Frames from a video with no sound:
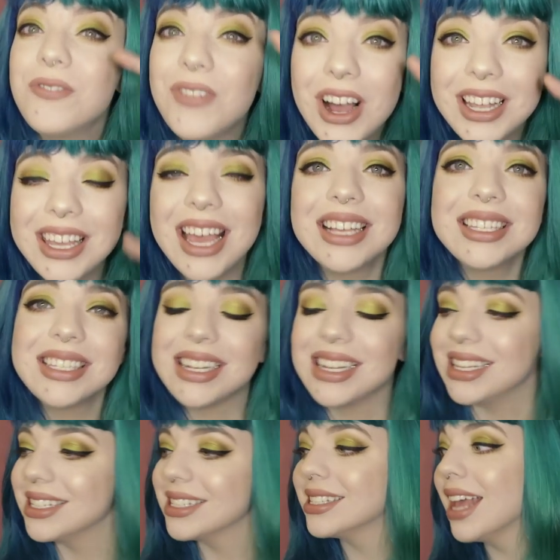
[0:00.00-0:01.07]
Fuck yes it
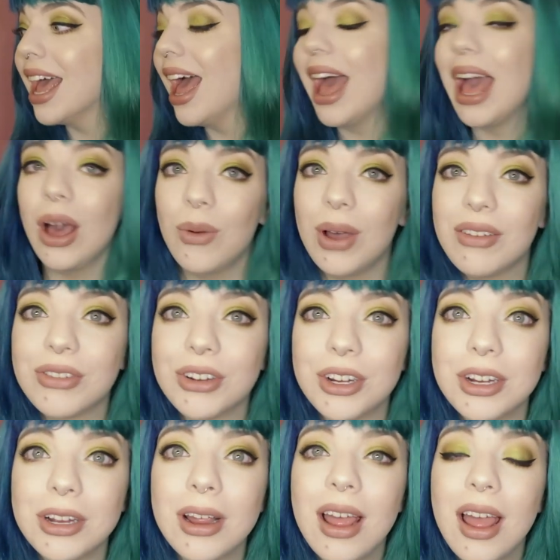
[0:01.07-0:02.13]
is.
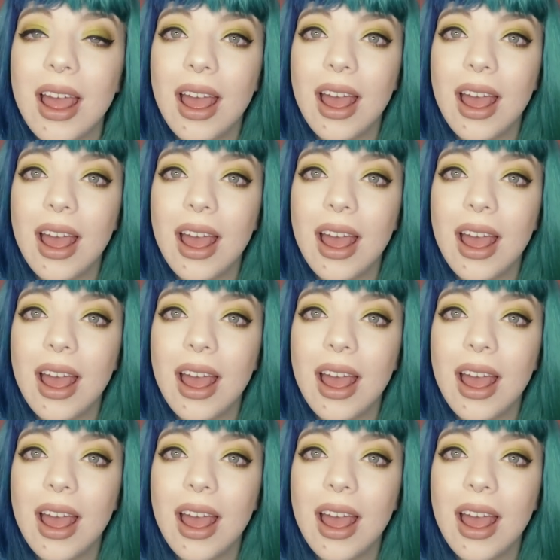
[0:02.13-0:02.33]
However,